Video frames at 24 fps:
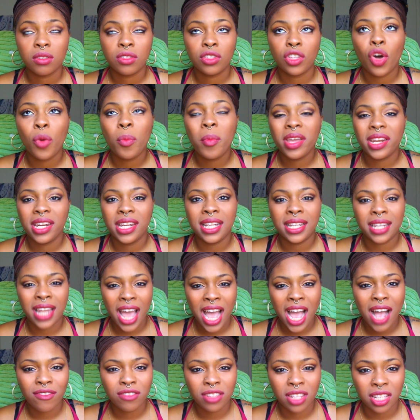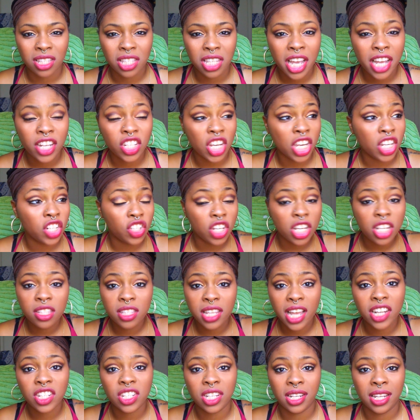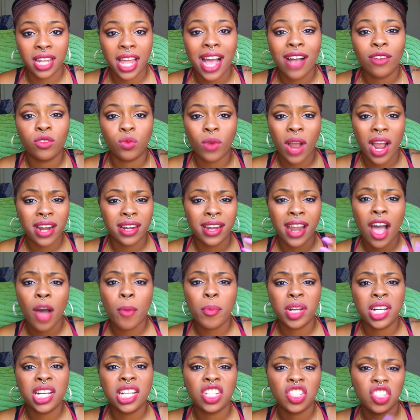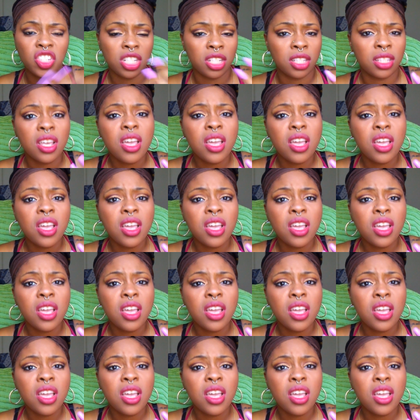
So many lives to touch, and she's touching lives right now because